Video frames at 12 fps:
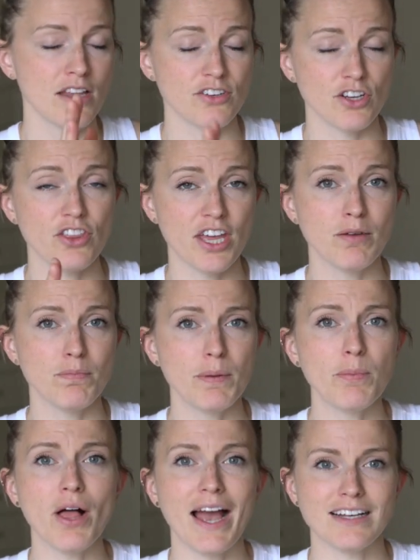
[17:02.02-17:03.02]
Till then,
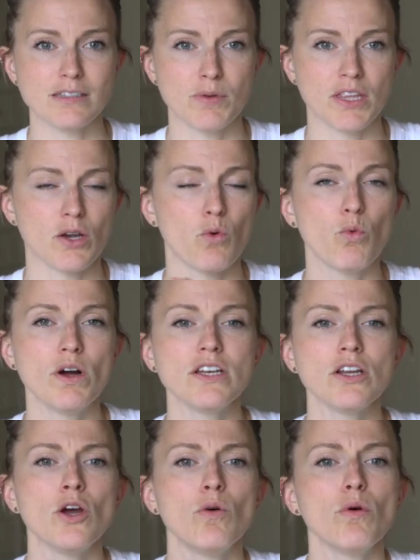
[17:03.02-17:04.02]
people ask me like,
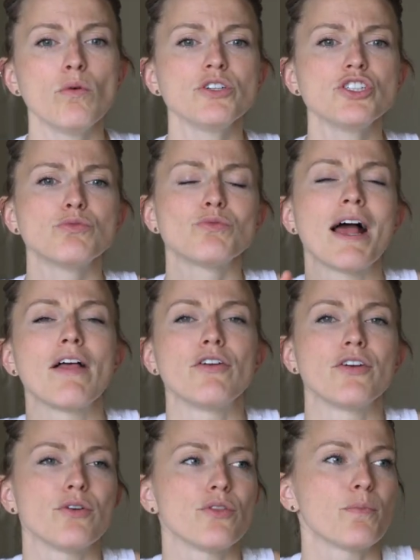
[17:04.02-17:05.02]
what, what would you
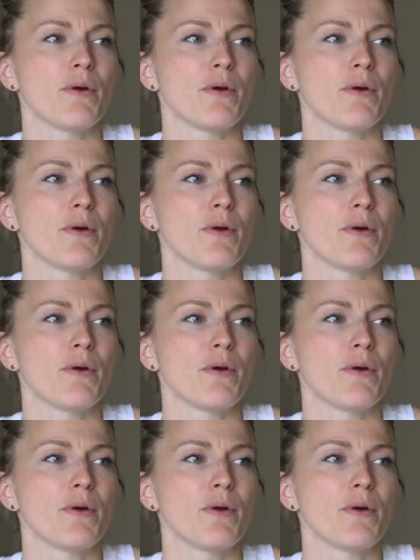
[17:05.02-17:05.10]
rather do? The